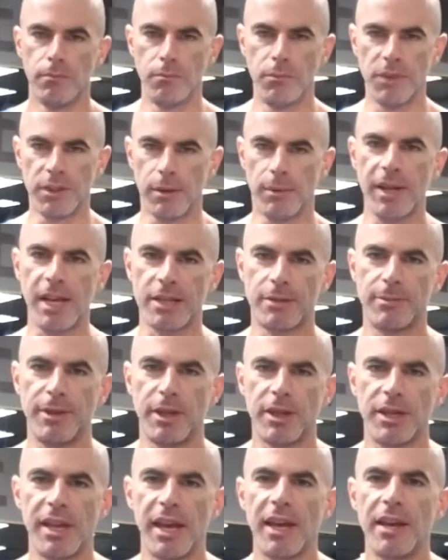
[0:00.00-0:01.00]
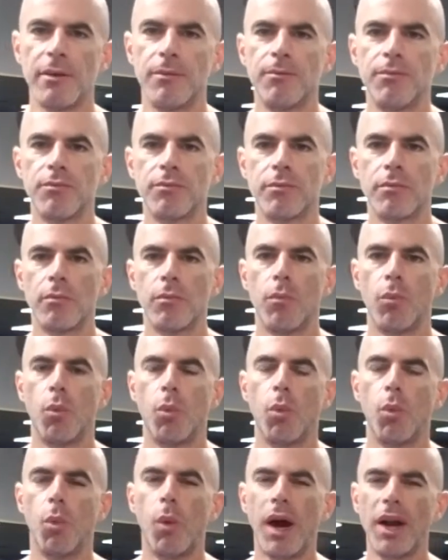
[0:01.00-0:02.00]
Someone asked me the other day,
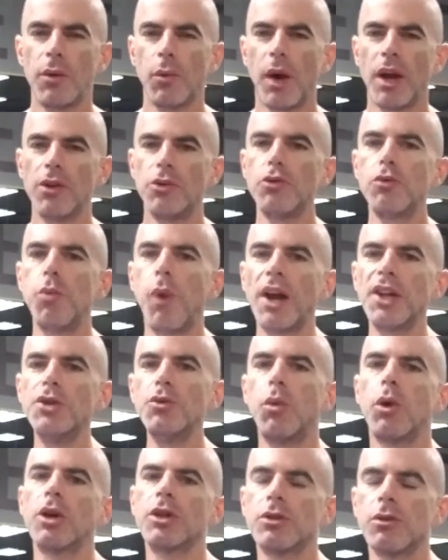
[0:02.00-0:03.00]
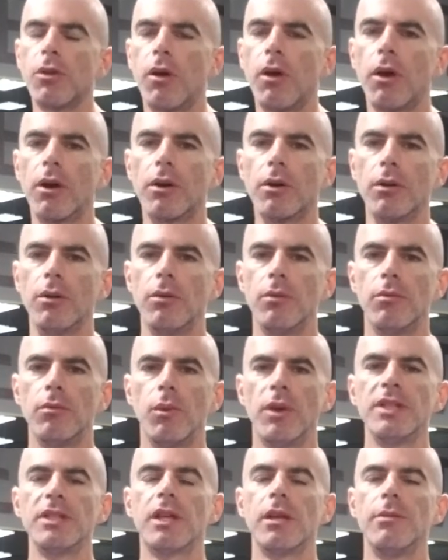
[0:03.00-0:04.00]
why, why, do, you, why do you work so hard?
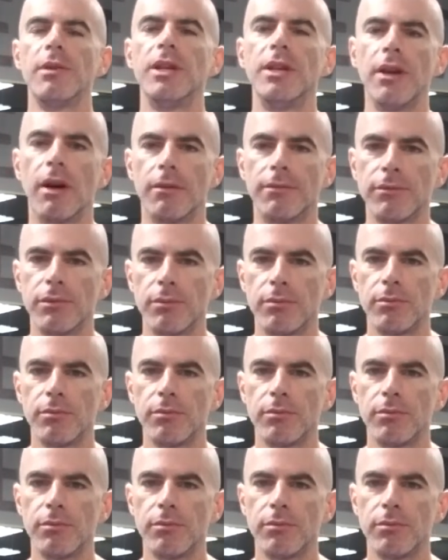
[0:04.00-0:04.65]
When is it going to be enough?